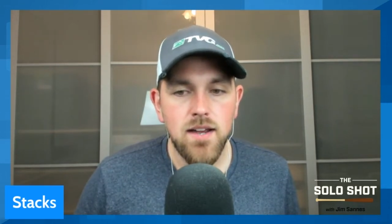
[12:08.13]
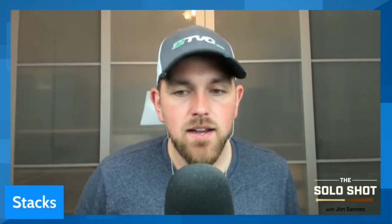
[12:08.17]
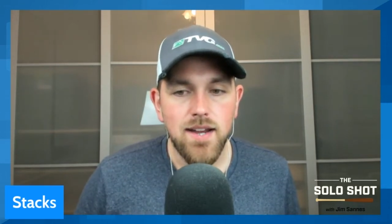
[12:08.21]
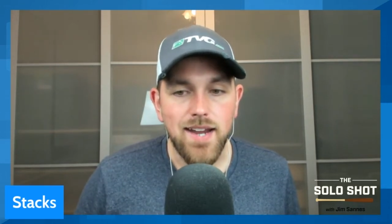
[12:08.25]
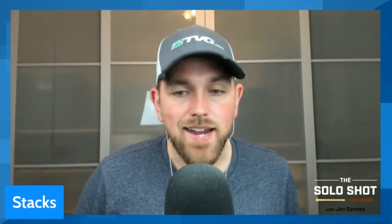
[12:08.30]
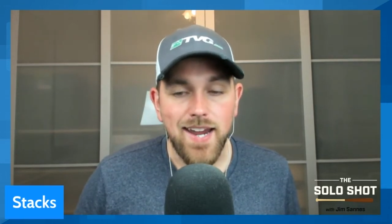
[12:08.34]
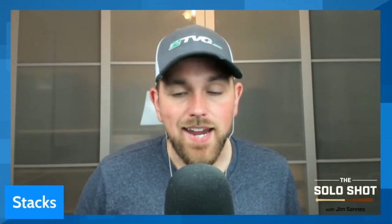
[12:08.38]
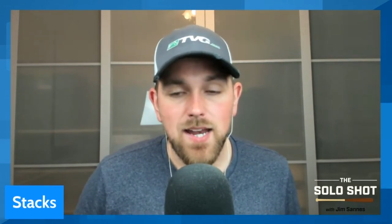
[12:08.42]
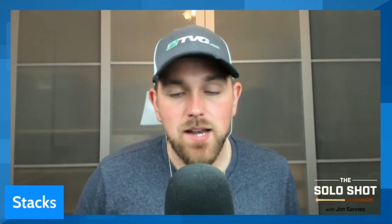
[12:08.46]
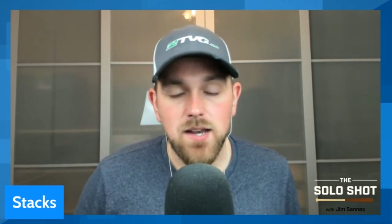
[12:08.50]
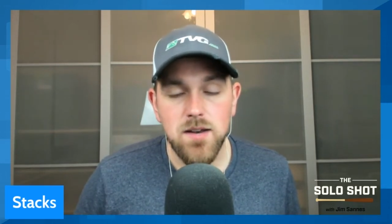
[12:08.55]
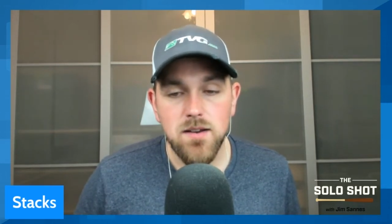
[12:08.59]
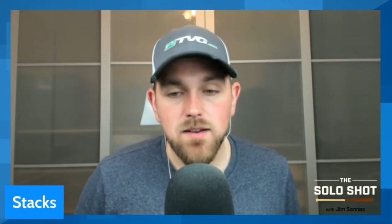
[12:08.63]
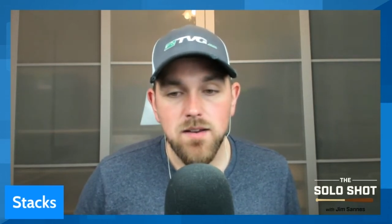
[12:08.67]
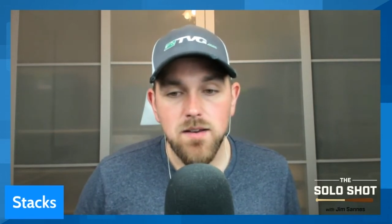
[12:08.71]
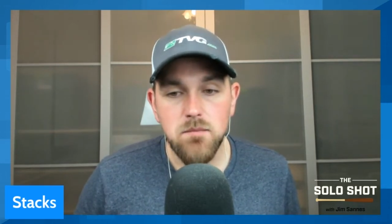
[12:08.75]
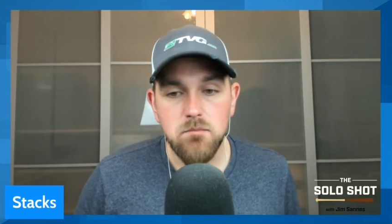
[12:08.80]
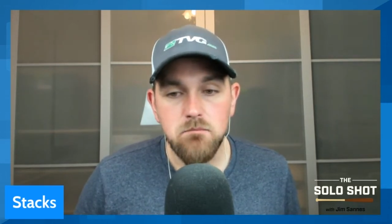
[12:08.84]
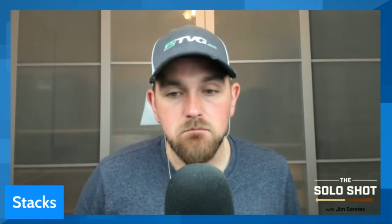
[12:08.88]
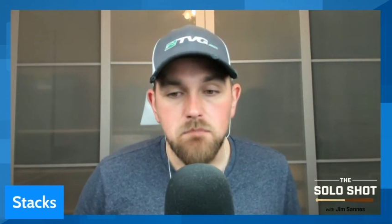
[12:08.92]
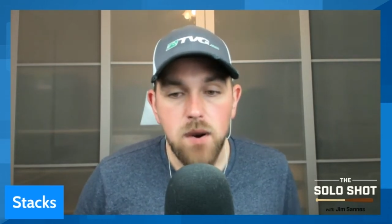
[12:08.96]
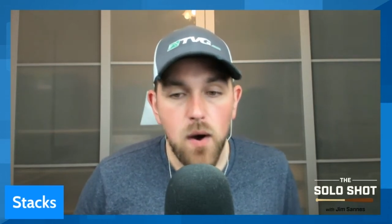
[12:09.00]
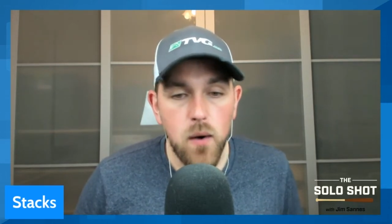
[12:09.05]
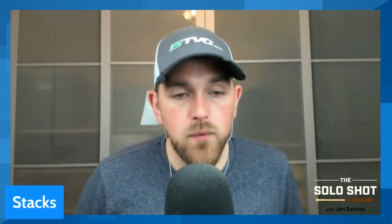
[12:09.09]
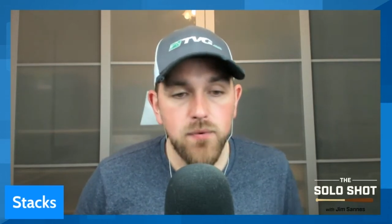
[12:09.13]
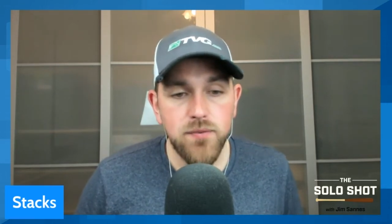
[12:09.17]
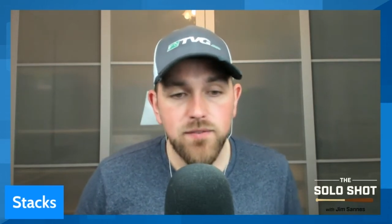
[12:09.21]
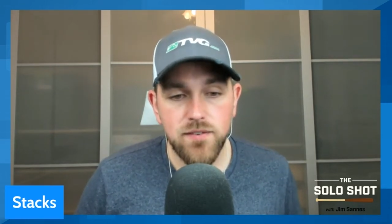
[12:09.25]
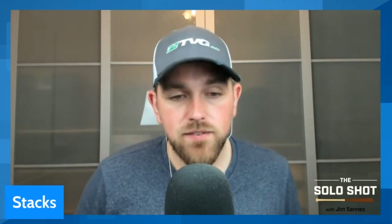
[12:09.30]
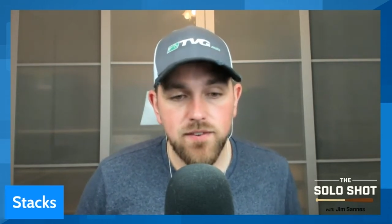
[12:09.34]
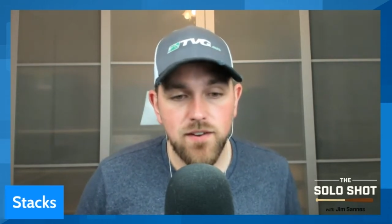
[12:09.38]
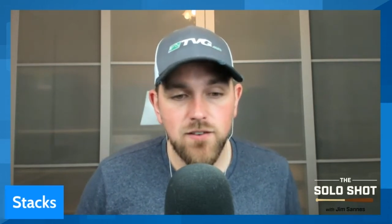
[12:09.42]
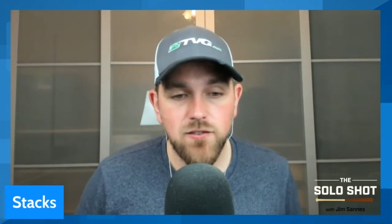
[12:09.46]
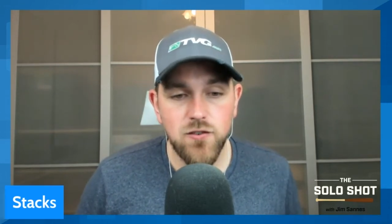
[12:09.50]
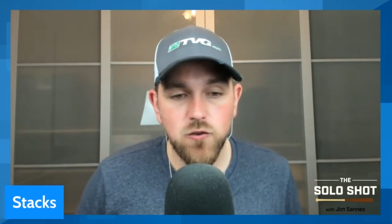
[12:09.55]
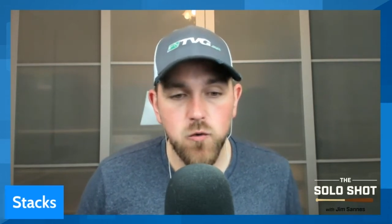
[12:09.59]
In most
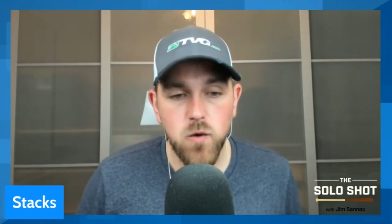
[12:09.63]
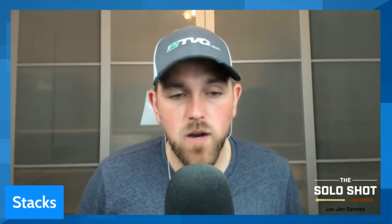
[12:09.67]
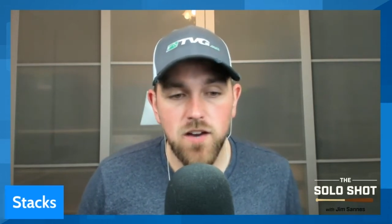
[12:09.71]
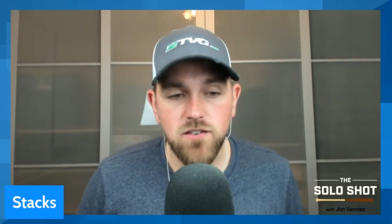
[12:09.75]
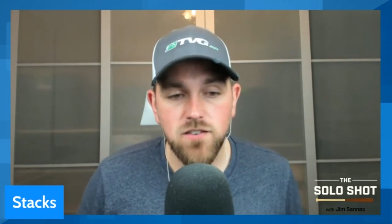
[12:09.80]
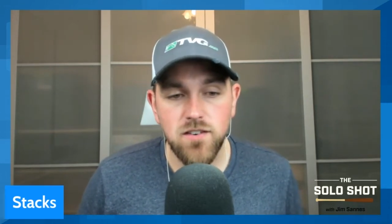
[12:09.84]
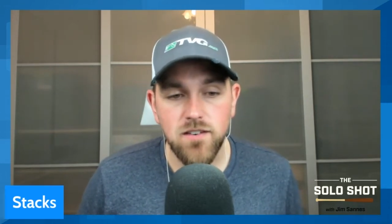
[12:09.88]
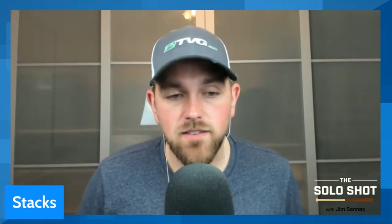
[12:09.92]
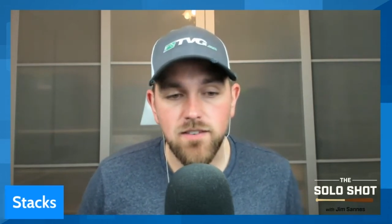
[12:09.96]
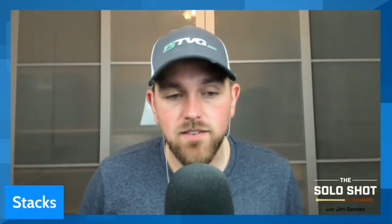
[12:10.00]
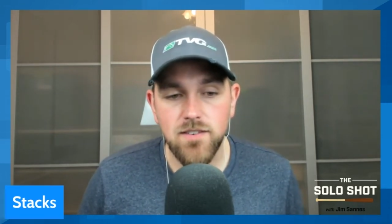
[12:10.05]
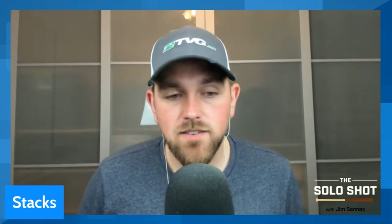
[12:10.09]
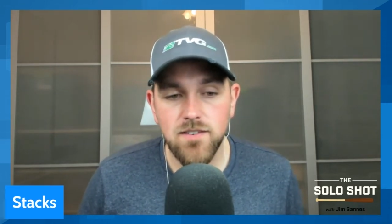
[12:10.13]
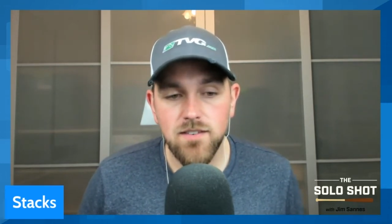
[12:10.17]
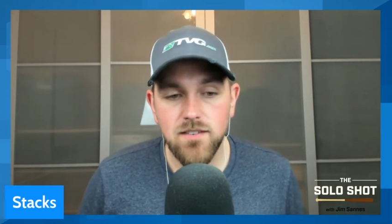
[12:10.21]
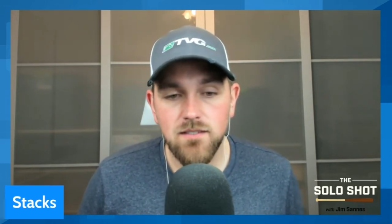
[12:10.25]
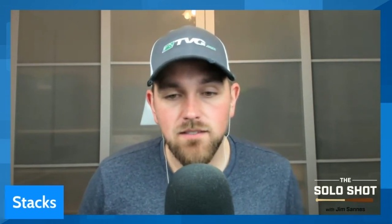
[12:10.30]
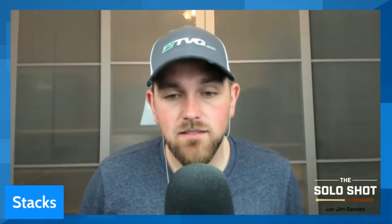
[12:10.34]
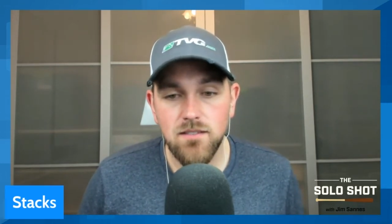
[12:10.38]
situations,